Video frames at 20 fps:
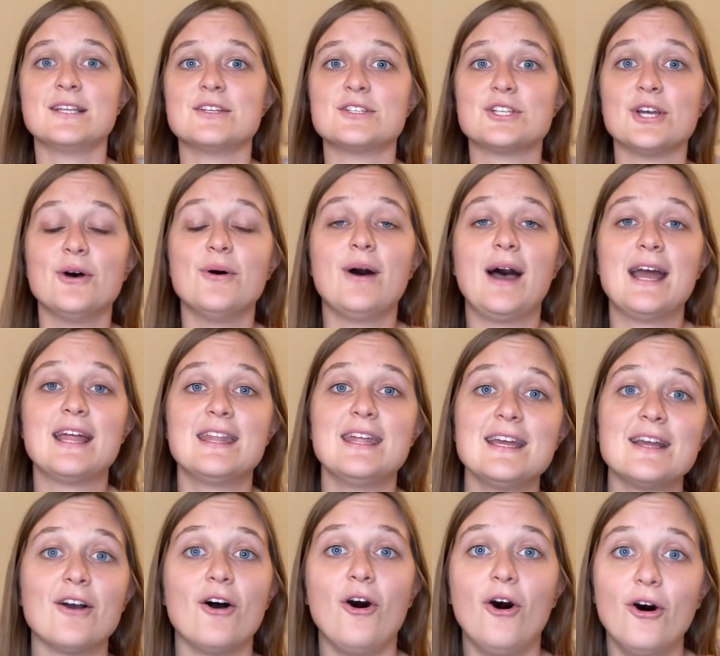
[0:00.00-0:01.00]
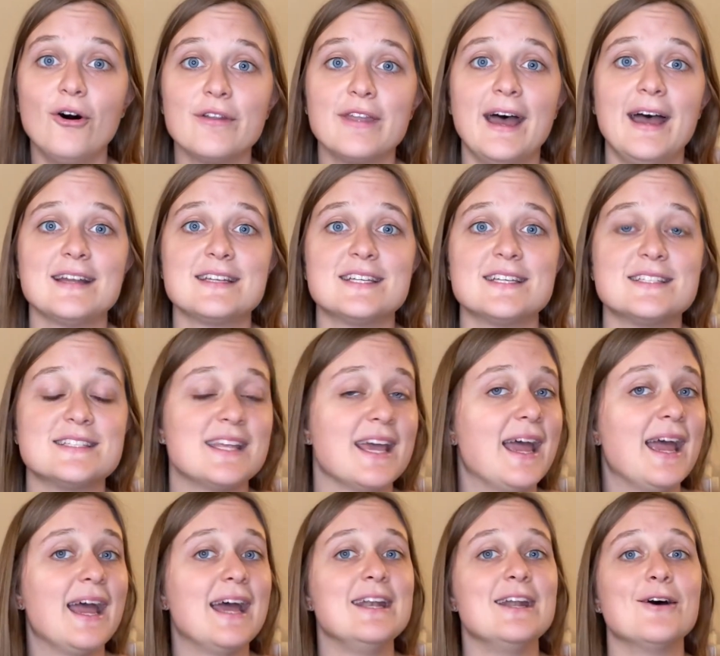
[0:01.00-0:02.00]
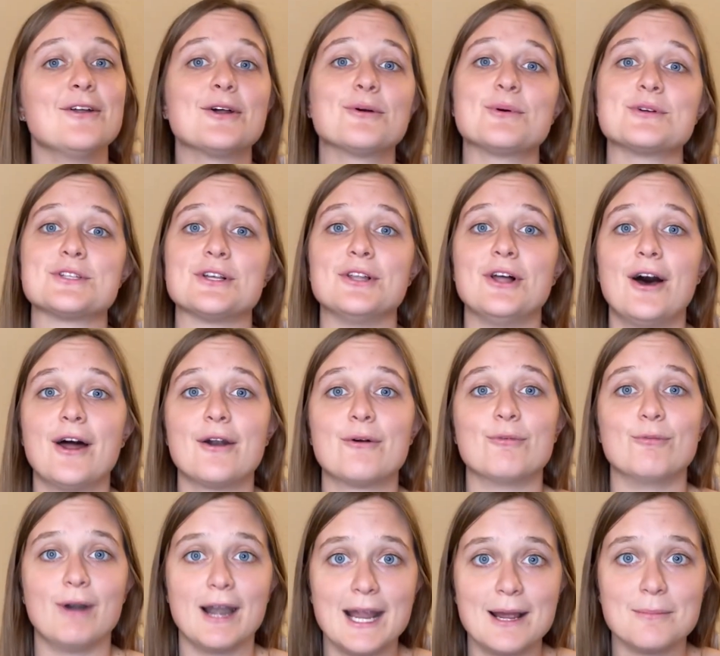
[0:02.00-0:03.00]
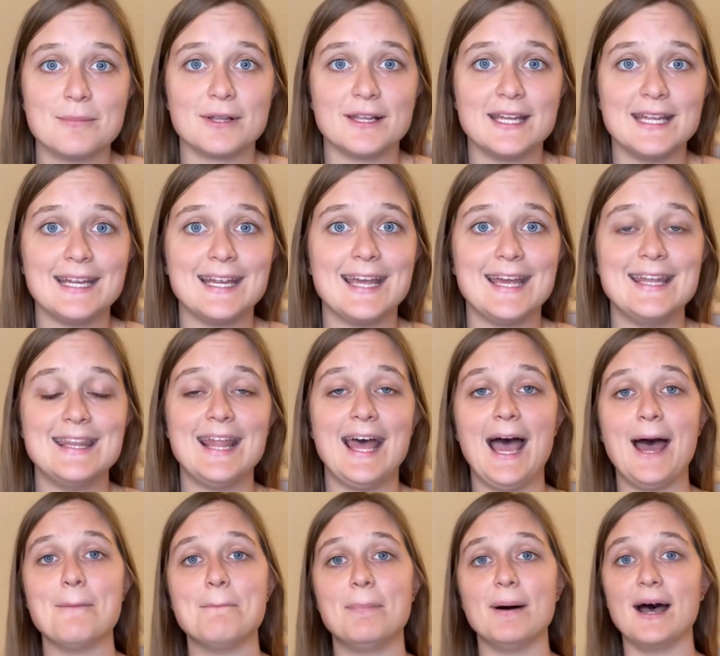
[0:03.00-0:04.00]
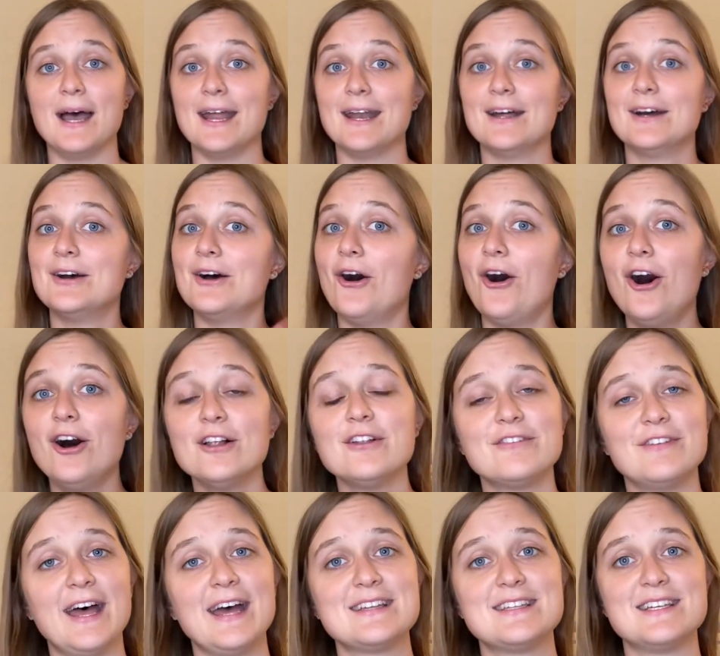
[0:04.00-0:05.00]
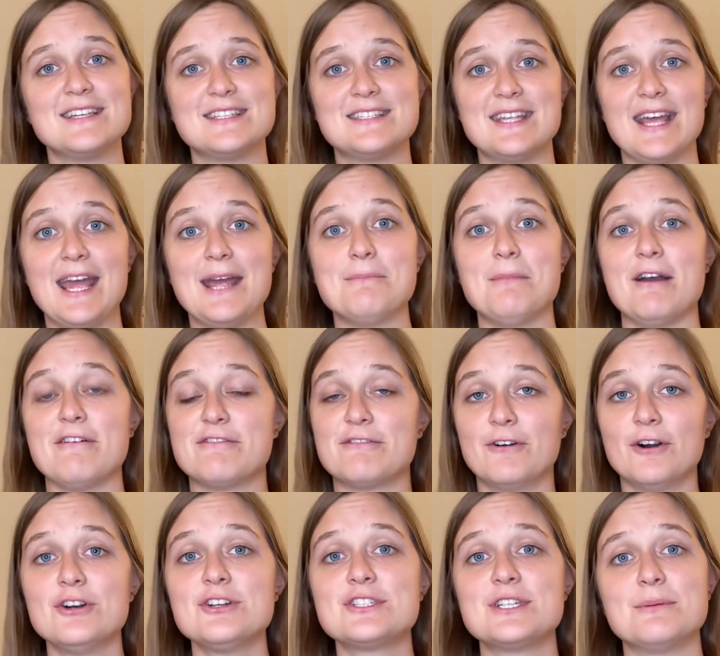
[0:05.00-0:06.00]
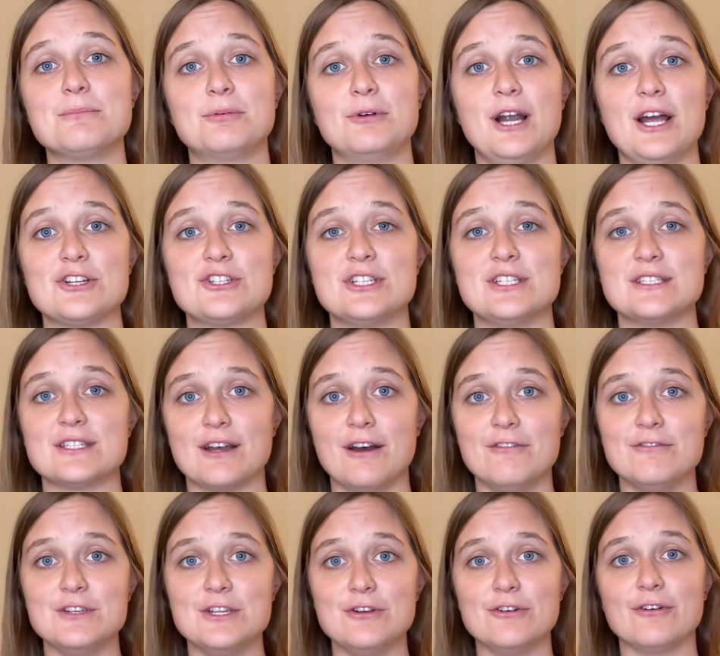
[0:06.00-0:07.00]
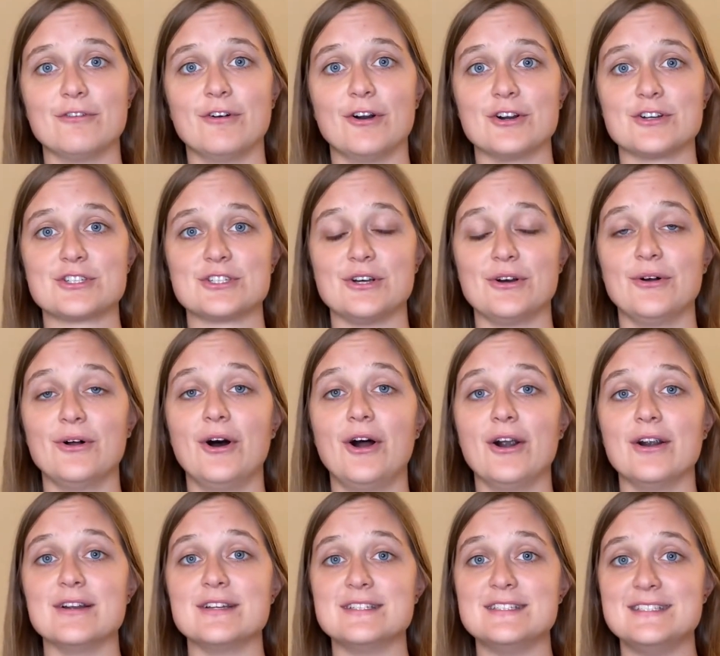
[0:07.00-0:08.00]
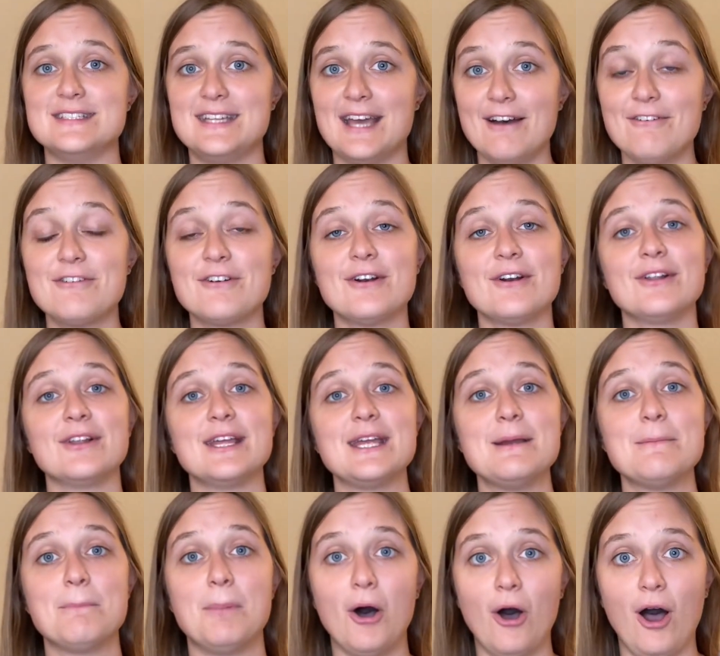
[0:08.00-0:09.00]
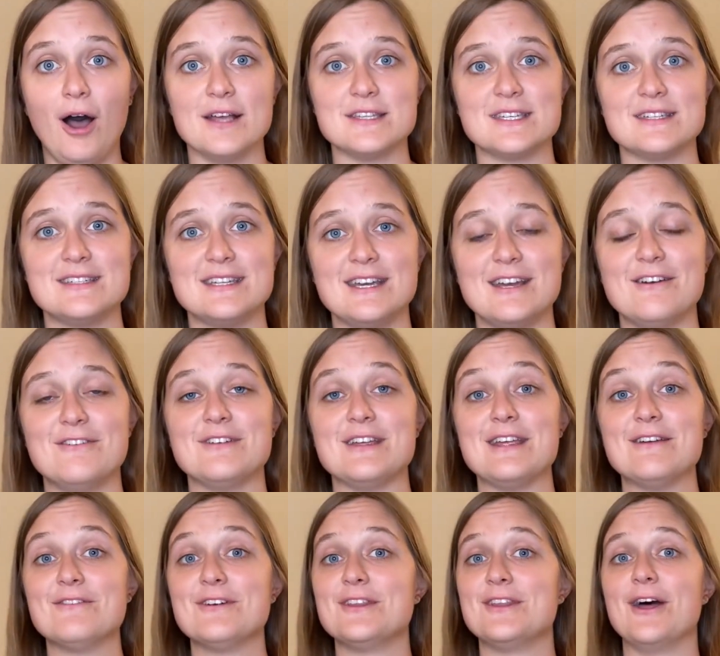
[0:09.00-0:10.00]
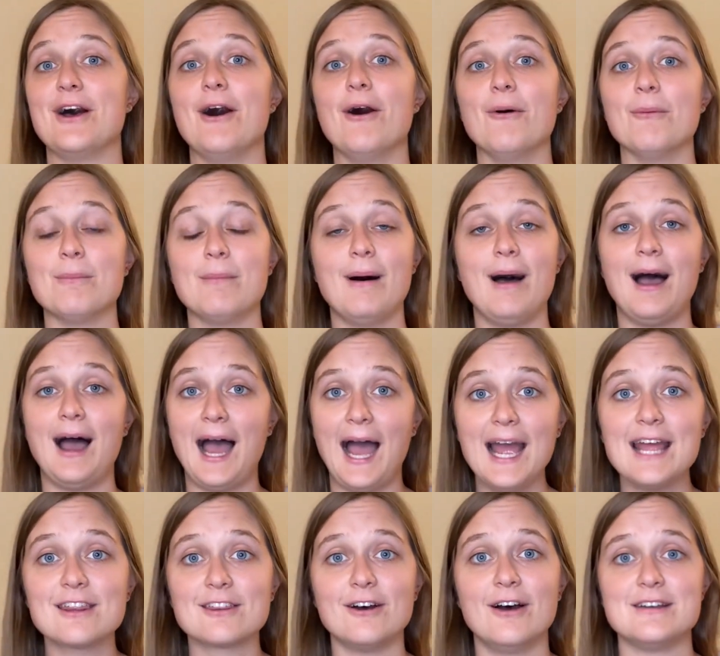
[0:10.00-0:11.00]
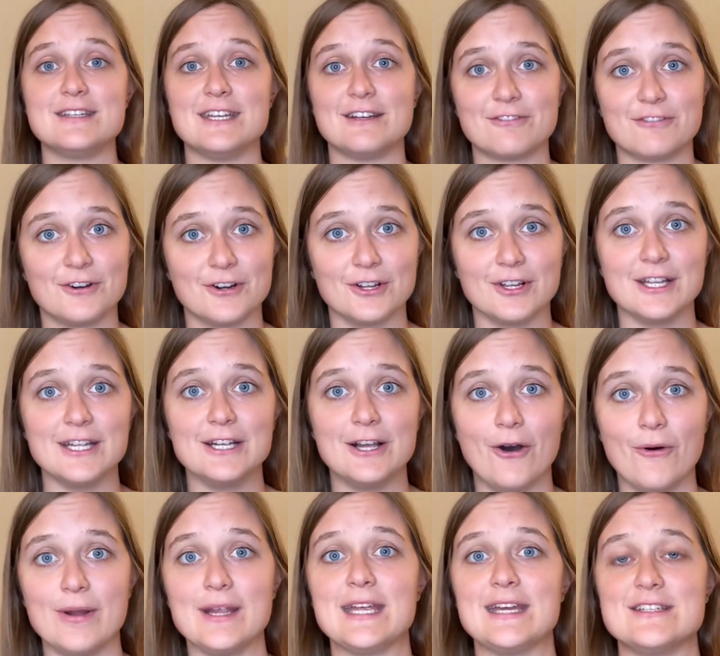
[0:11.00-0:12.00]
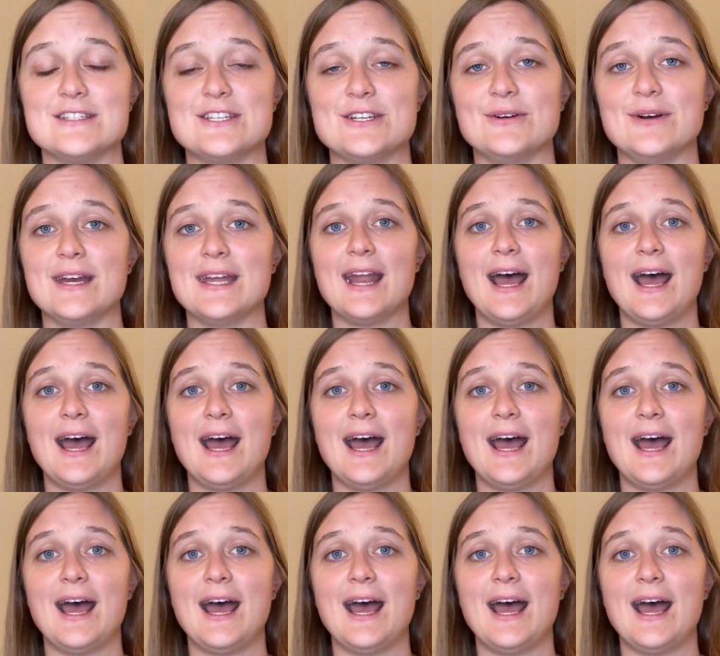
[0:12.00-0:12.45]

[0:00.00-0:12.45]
So I think all that to say, I know there was a lot of rambling in that, but all of that to say, my first impressions of Universal are definitely positive, even though I thought differently going into it.